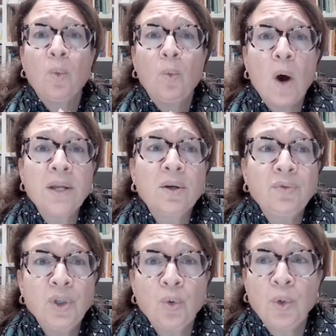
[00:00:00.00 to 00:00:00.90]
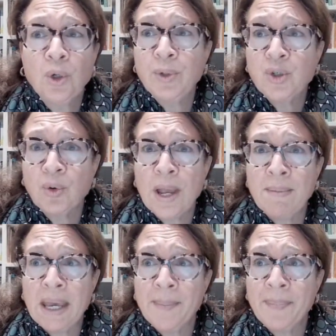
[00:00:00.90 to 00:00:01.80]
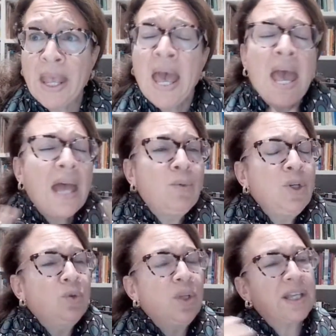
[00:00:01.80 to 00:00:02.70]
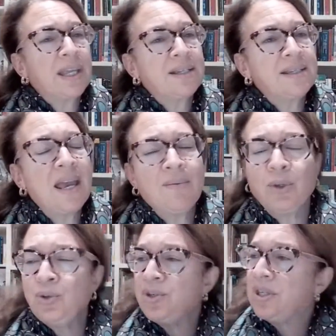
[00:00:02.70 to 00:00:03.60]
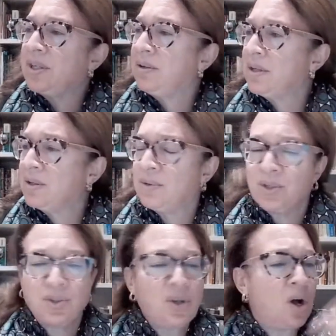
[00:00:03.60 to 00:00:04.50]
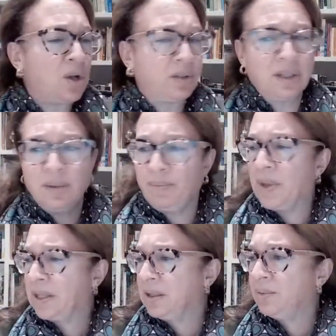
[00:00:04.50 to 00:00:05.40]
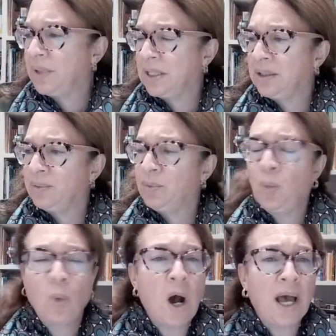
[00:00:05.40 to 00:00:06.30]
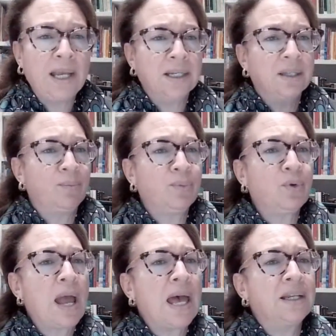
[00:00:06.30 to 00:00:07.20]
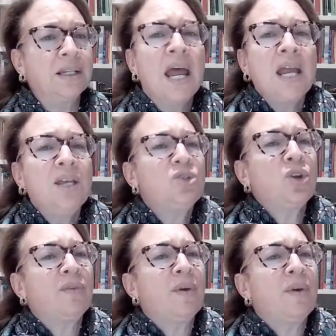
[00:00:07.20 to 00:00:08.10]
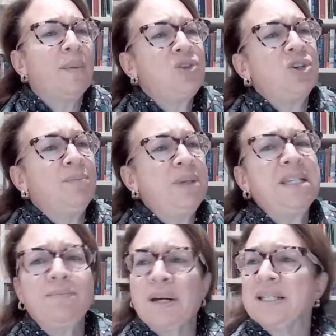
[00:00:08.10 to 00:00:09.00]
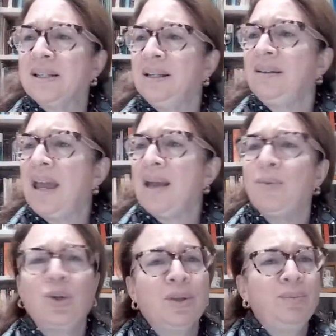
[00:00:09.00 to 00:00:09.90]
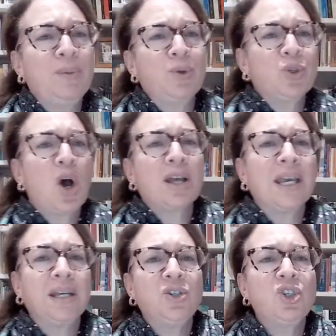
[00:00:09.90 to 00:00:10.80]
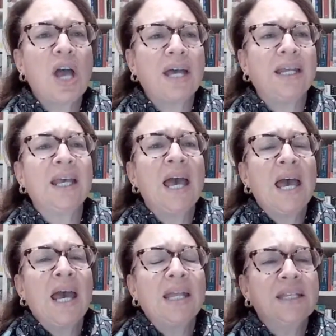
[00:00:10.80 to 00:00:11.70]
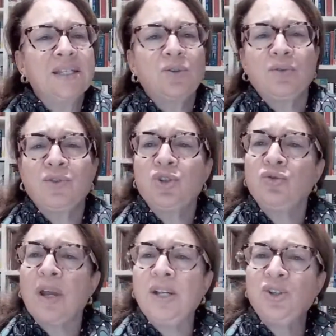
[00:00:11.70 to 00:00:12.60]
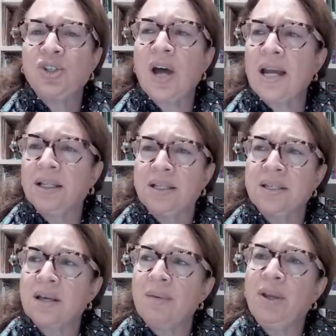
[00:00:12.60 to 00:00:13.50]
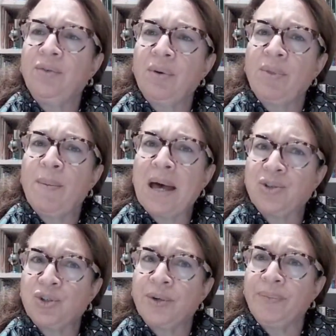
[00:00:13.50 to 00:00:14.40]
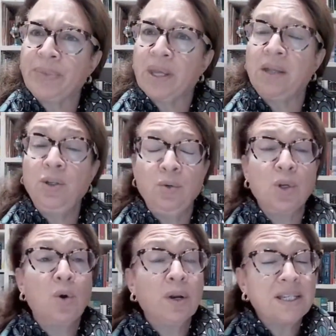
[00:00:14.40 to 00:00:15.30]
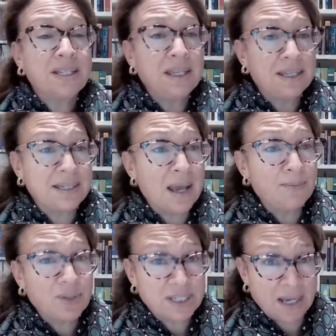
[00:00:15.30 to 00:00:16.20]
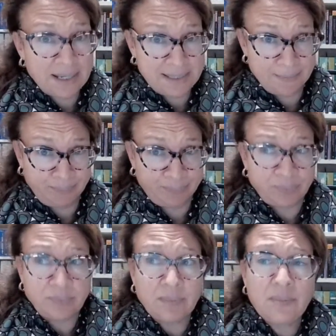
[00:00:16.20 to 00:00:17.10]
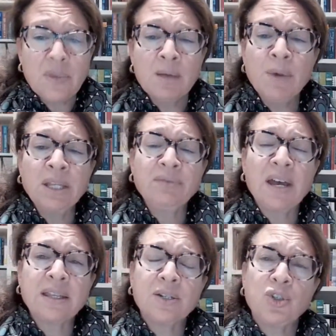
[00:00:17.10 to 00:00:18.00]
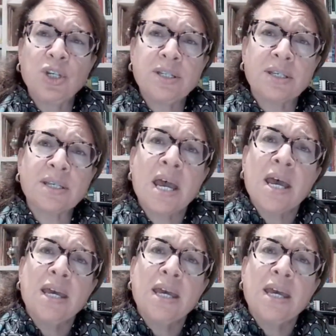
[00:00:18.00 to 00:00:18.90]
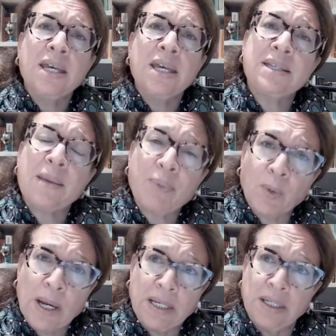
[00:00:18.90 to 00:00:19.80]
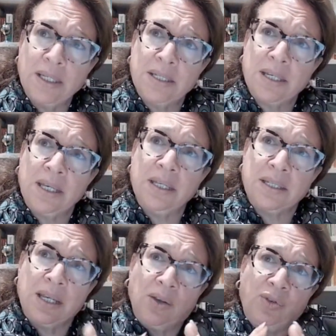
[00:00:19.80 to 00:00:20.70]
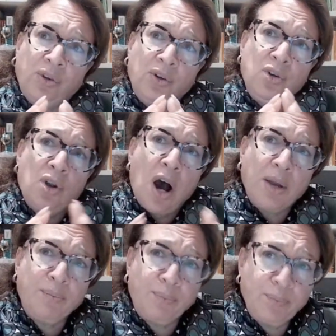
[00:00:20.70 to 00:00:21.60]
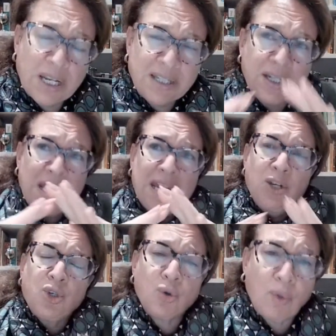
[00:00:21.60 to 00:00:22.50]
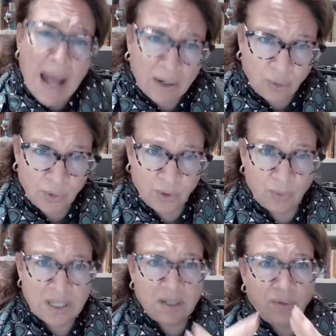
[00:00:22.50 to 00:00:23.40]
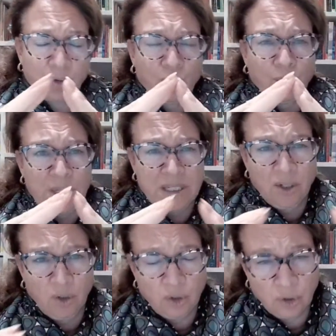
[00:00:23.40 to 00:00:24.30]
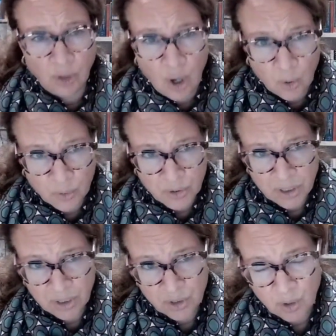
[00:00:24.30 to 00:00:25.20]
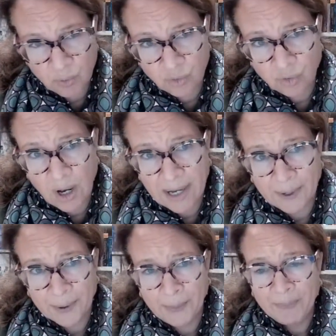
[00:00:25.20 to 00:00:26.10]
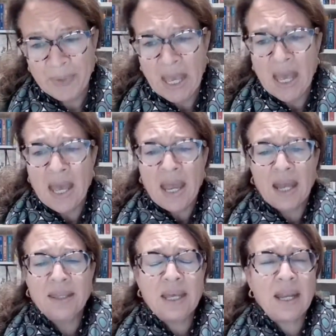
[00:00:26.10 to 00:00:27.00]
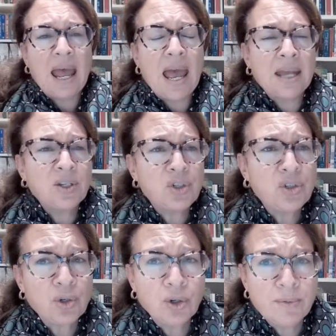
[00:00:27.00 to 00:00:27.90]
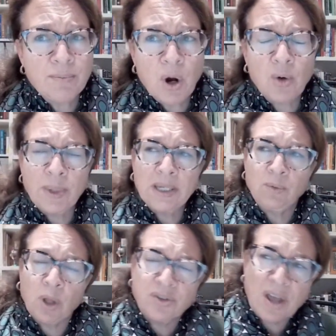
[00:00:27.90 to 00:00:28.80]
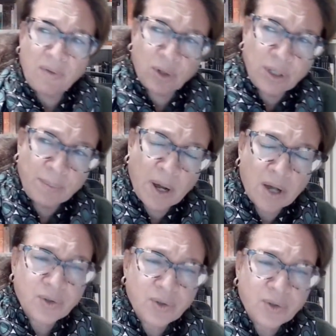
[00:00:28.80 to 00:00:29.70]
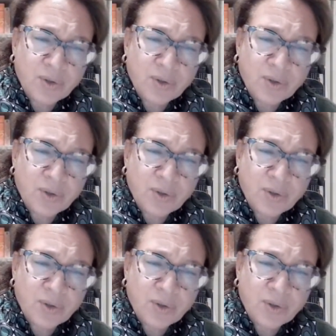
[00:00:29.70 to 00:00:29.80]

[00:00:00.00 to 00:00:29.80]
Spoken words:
"One of you will betray me." And when you look at that table, you see the salt and the wine and the bread, and you sort of imagine a busy, bustling table and people talking and chatting, and this sort of strange silence coming from the master. And you can already see this emphasized by the fact that Jesus is separated. He's not, doesn't interact with the rest of the group. He's enclosed in his own triangle. And that at a certain moment, after the apostles